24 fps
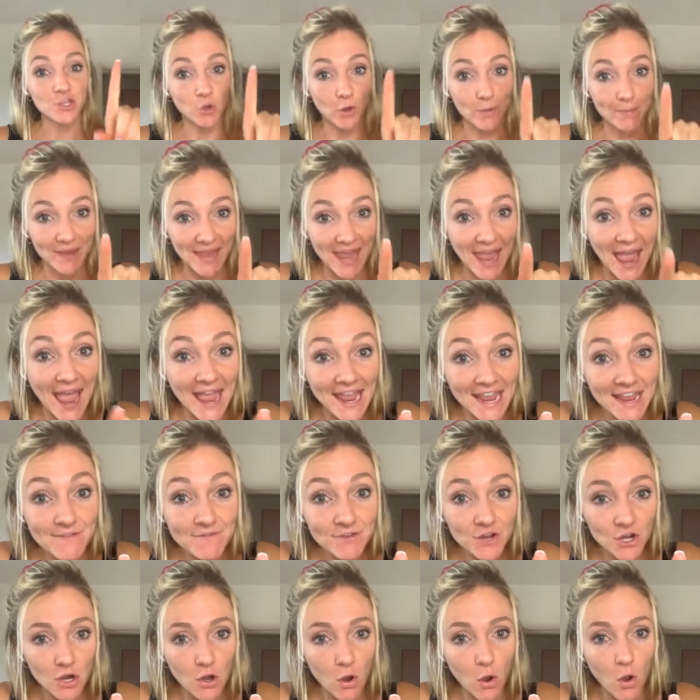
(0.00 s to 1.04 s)
your
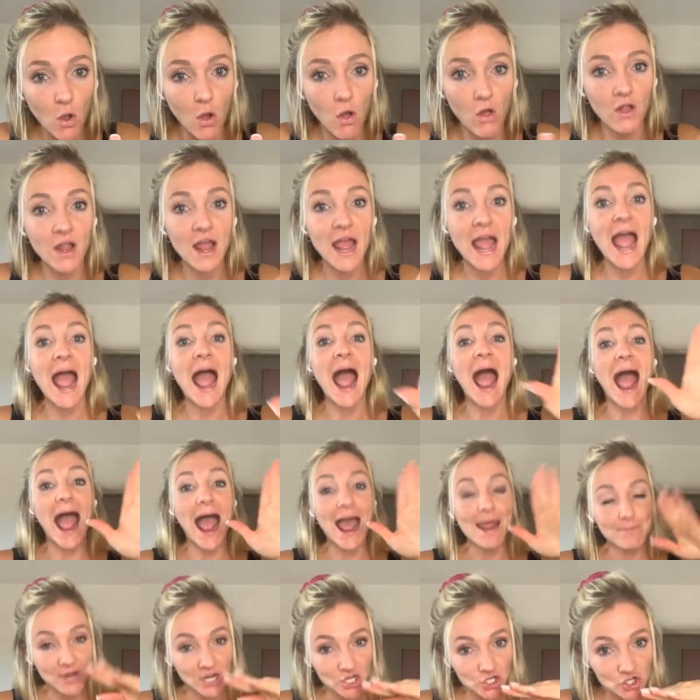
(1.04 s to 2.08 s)
behavior goal,
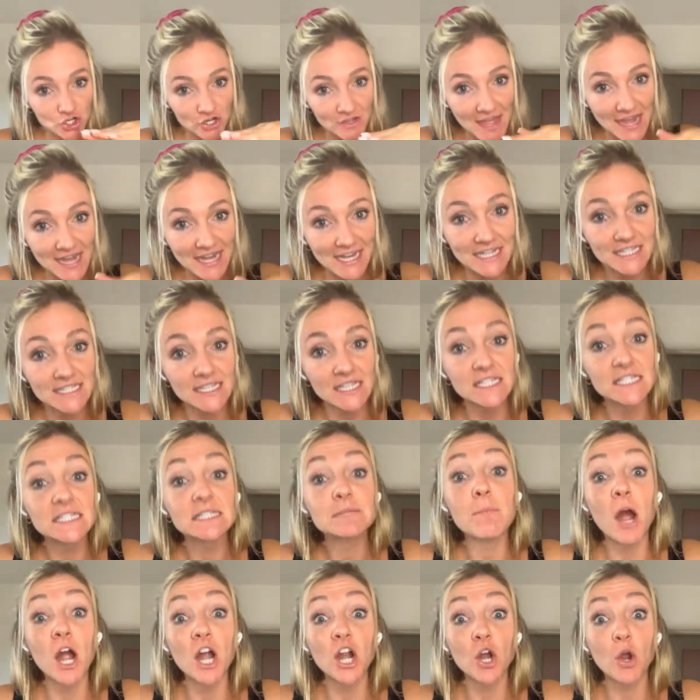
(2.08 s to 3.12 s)
and make sure that is a
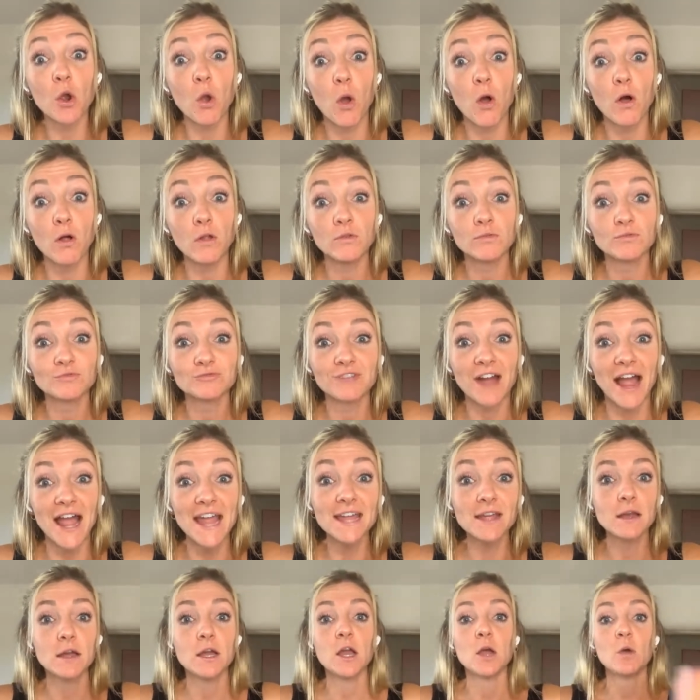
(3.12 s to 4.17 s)
SMART goal,
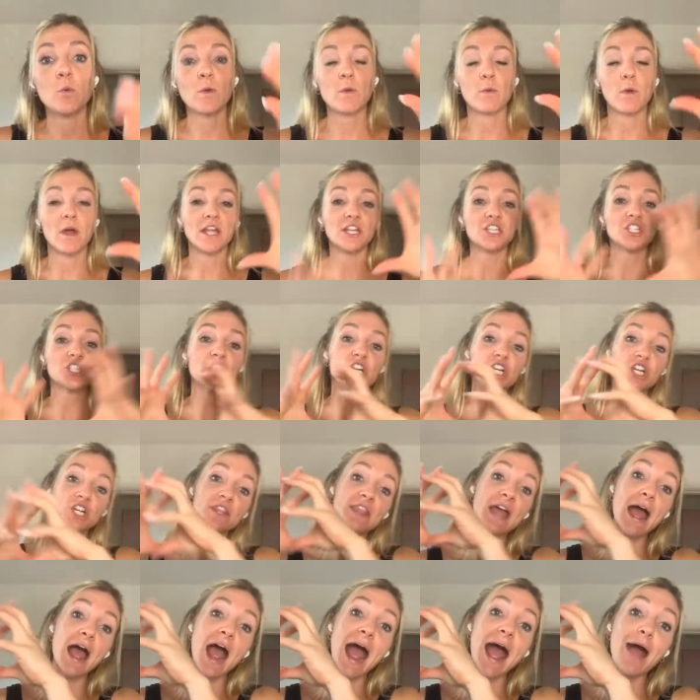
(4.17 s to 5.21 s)
right? We want to
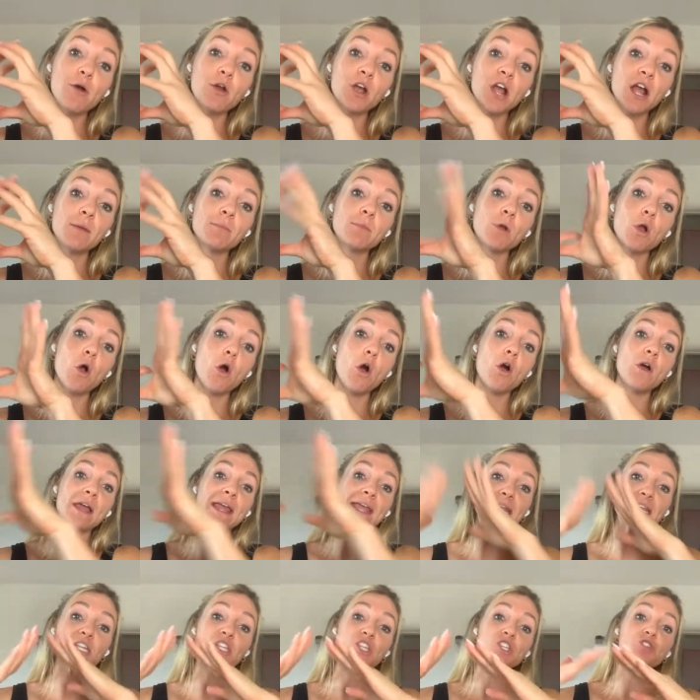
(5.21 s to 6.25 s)
turn that outcome
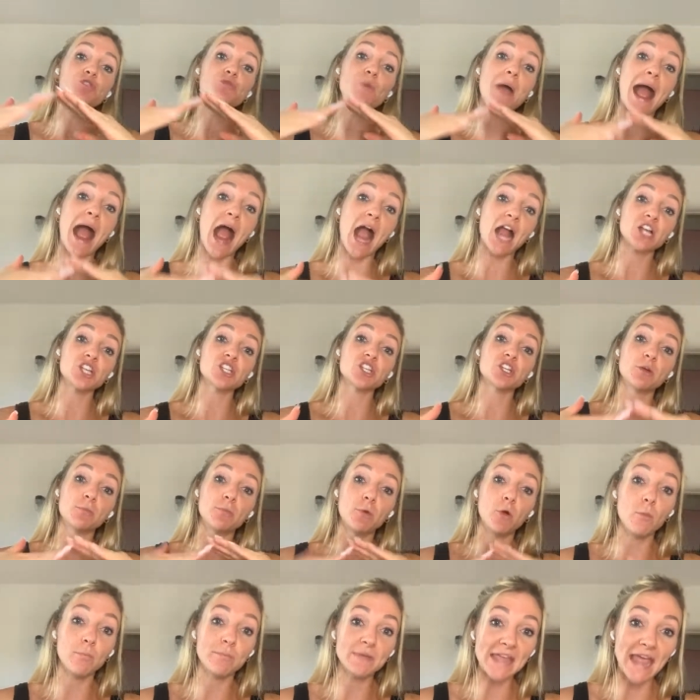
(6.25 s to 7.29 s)
goal into
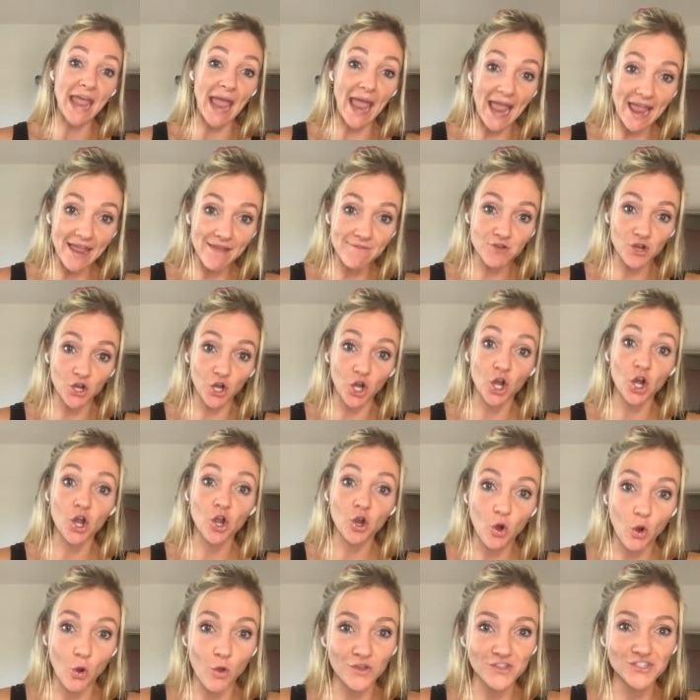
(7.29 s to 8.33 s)
actionable behavior
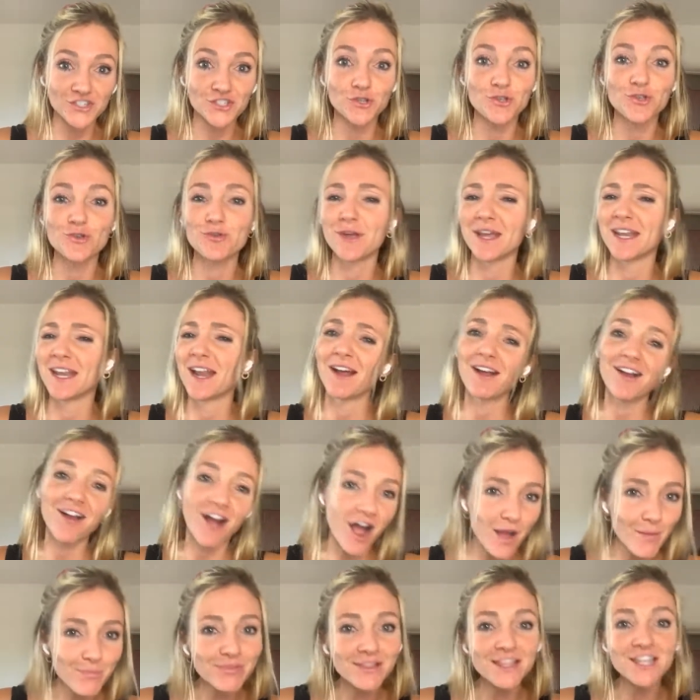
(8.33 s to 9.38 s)
goals so you can
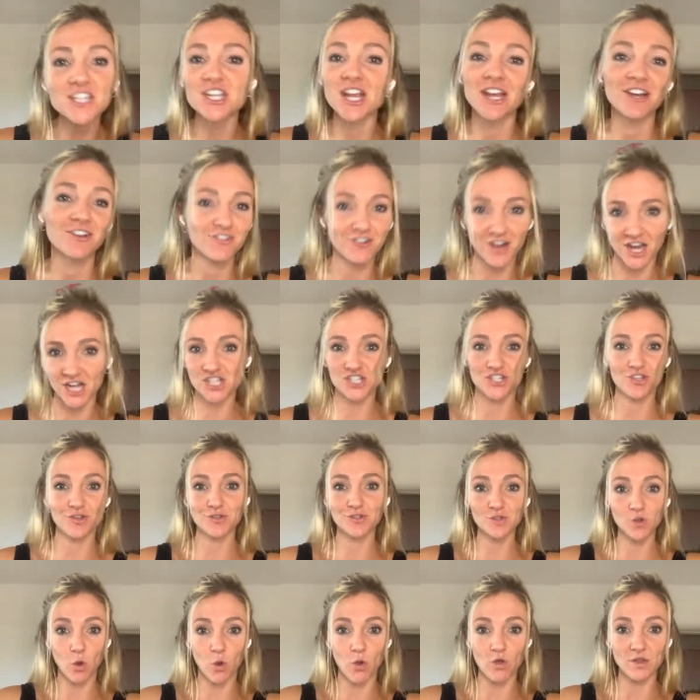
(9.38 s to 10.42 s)
accomplish and crush
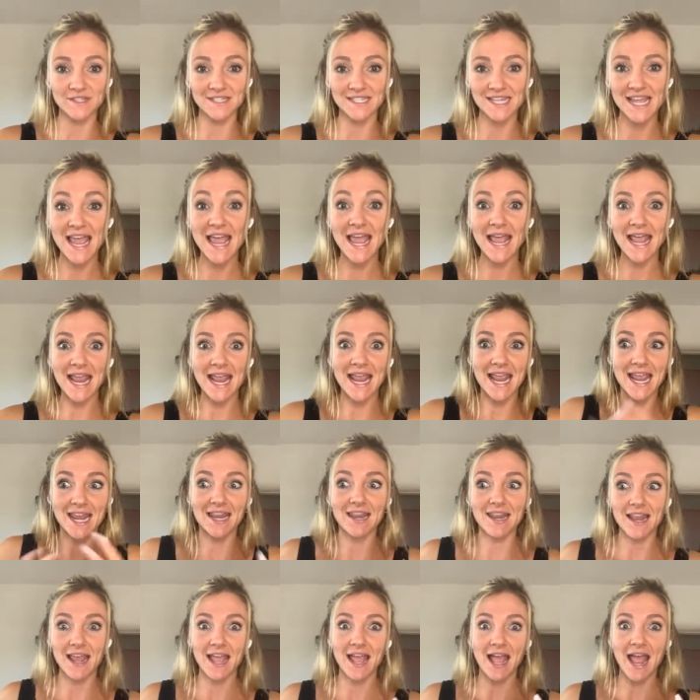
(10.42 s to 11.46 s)
those goals
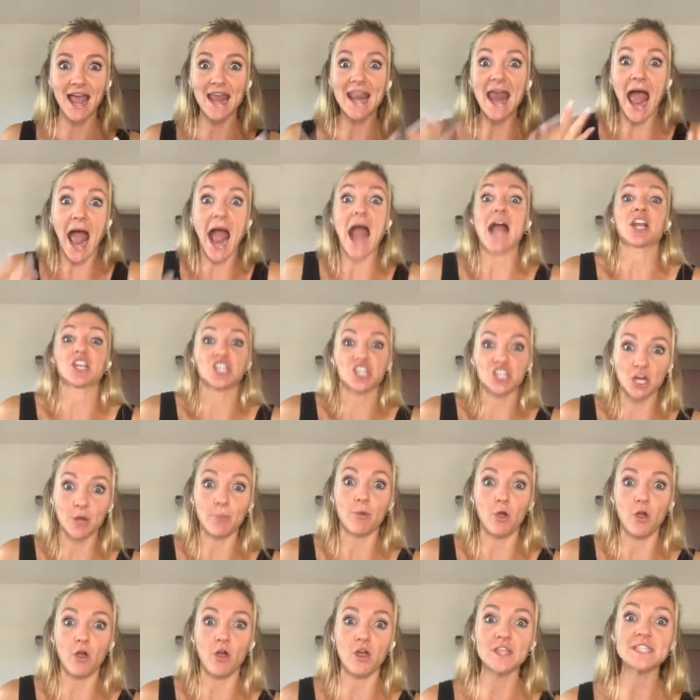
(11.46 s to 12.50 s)
in an
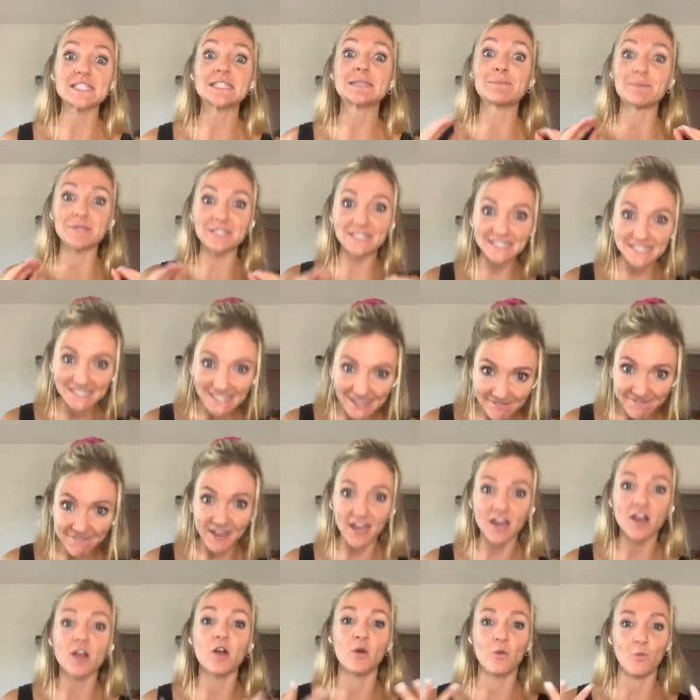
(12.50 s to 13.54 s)
actionable,
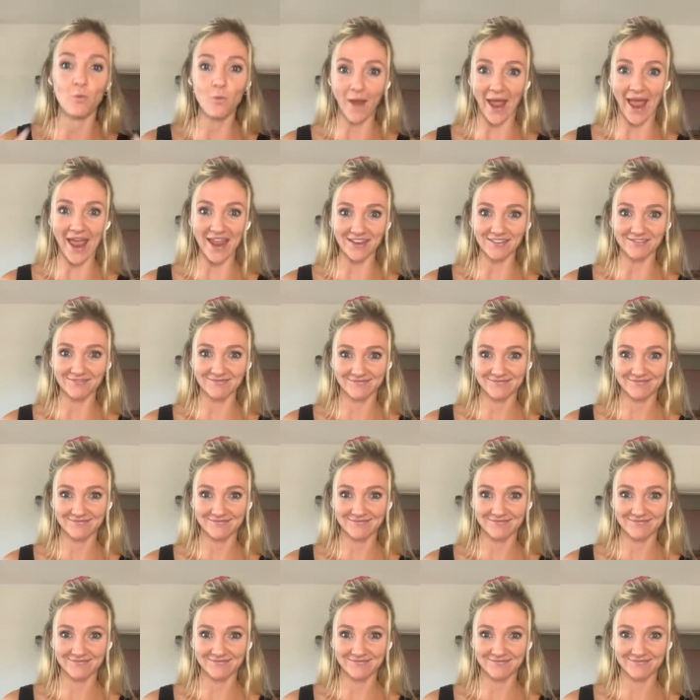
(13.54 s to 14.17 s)
specific way.